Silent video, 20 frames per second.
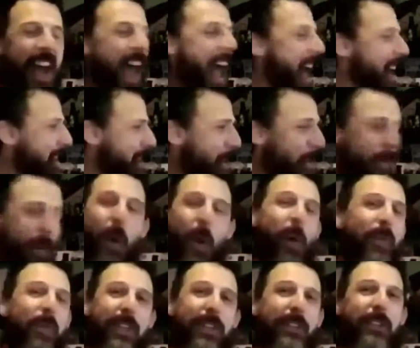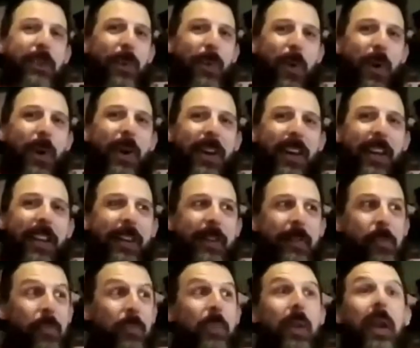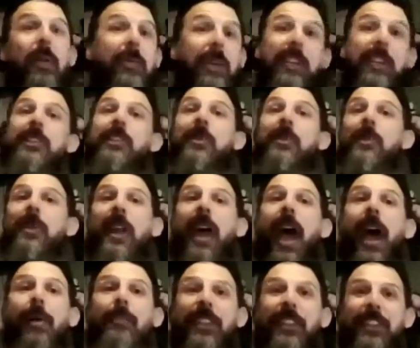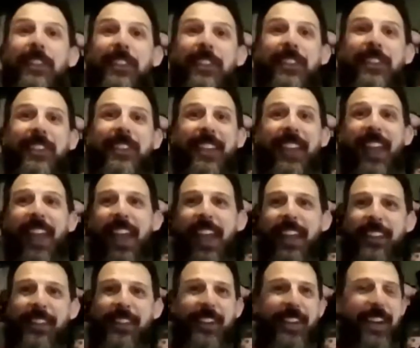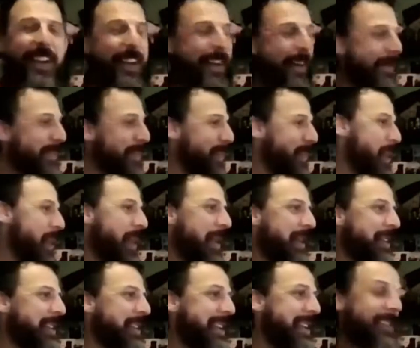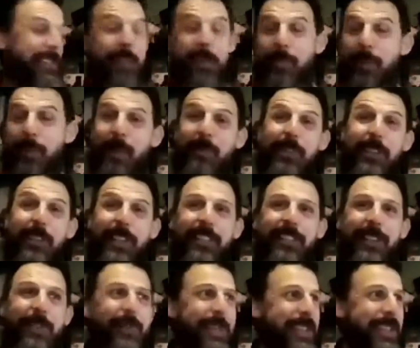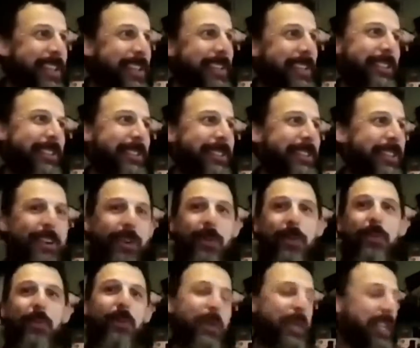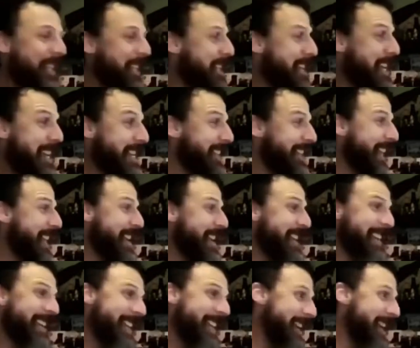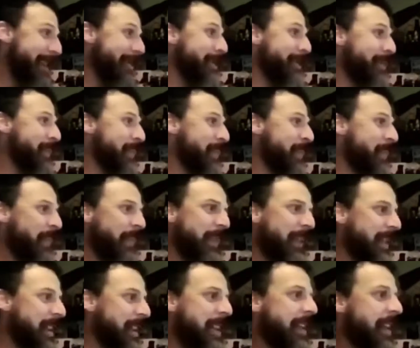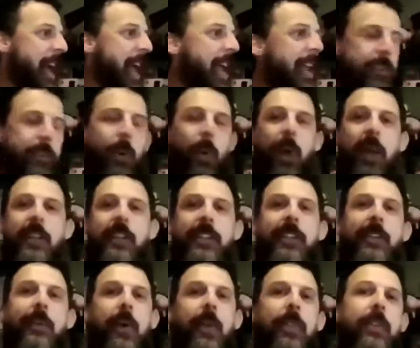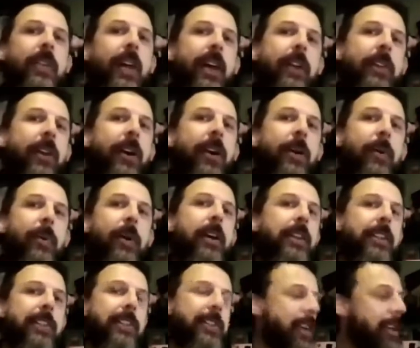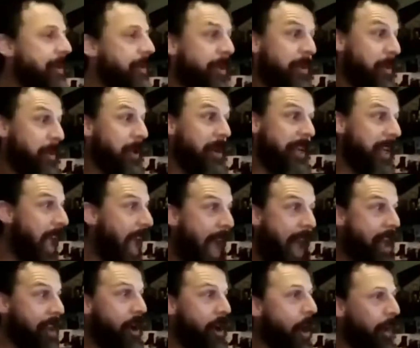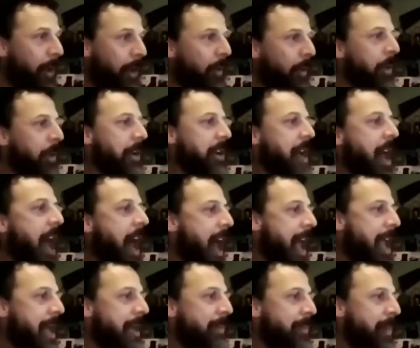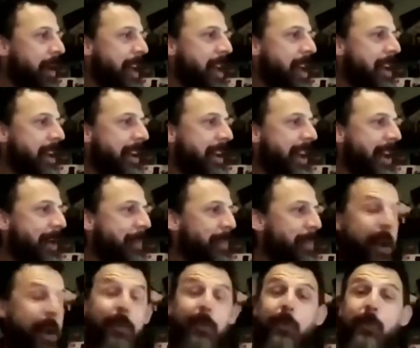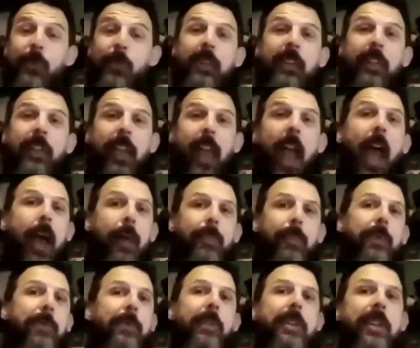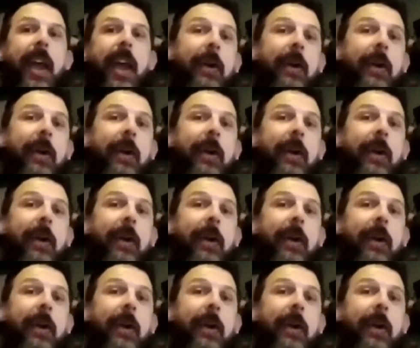I don't know if this will work, but I'm going to see what happens. And sometimes you get something that's really neat. Like I had no idea whether that Narwhal Study would work at all or not, but I was really happy with the